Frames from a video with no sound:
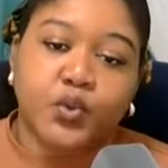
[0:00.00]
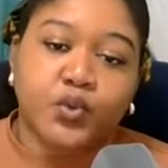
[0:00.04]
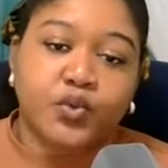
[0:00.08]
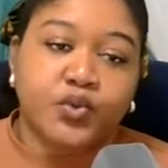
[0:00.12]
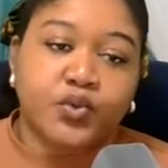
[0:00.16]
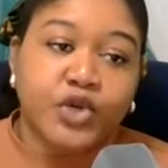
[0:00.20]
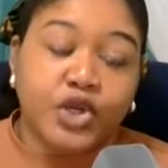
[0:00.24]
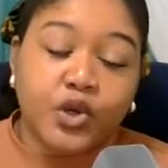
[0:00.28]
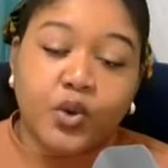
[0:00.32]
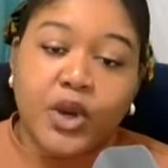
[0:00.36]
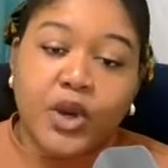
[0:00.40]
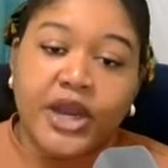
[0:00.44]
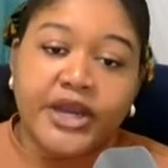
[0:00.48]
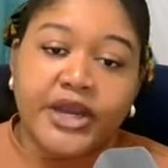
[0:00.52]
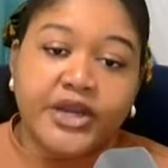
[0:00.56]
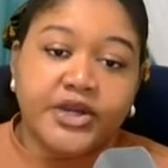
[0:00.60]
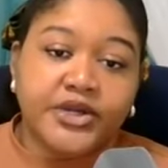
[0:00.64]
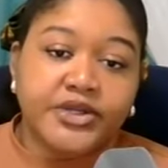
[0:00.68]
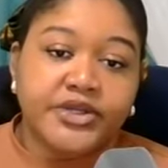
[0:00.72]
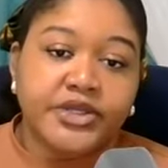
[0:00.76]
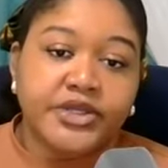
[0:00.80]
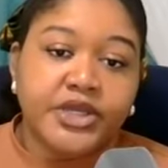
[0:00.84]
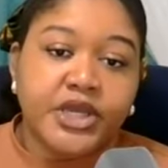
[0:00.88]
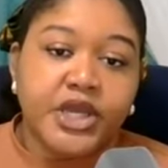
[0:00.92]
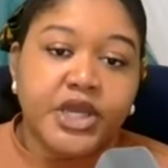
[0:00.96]

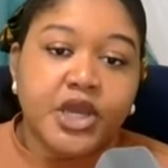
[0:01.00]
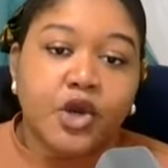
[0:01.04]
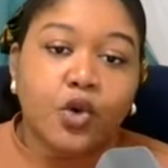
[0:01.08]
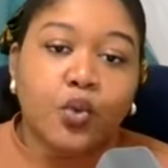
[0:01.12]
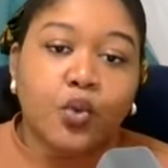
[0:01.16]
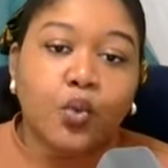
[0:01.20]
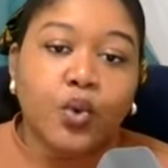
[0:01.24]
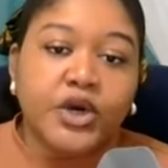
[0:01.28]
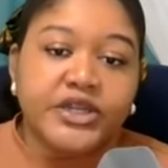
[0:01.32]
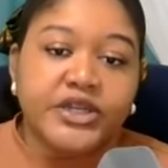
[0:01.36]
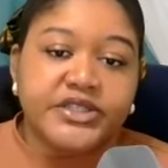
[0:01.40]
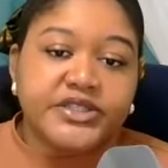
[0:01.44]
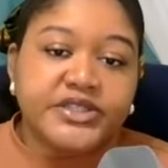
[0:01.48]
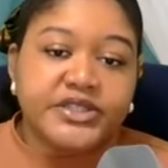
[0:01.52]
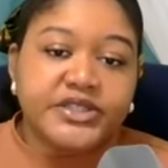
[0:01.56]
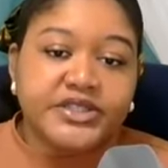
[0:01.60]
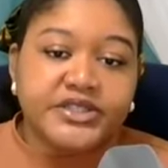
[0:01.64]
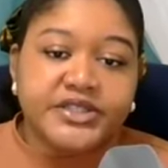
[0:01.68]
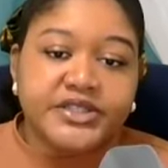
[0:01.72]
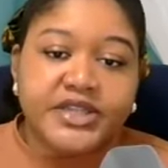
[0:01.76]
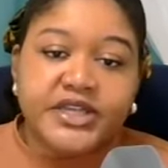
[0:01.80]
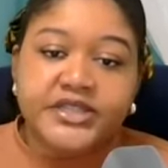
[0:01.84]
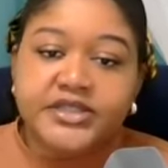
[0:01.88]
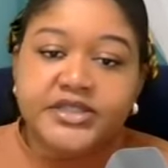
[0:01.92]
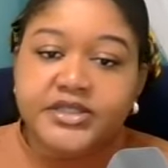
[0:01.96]
required? What
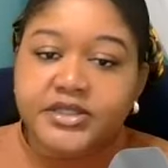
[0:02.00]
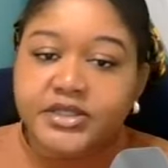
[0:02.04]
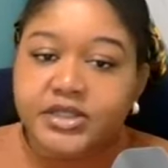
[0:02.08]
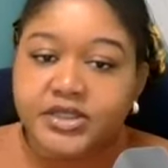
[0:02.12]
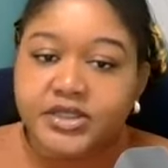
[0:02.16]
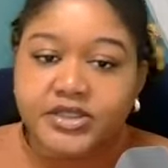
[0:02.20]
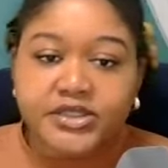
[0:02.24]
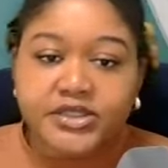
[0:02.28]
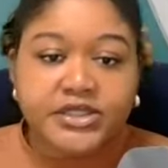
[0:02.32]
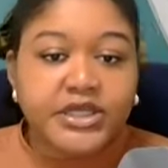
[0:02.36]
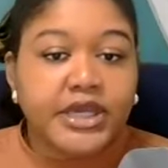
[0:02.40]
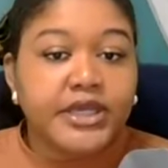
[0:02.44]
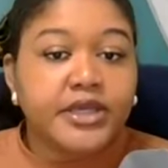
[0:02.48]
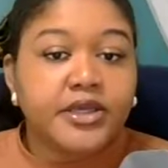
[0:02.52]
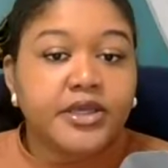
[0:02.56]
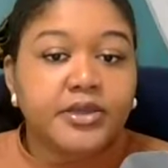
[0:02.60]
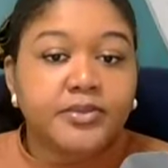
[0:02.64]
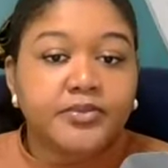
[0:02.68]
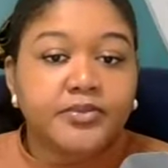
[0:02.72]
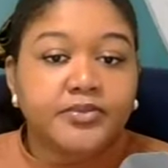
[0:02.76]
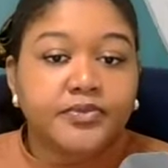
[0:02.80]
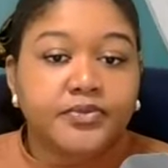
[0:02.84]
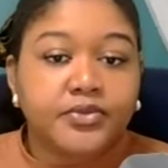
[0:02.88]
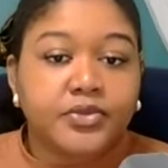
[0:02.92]
success looks like?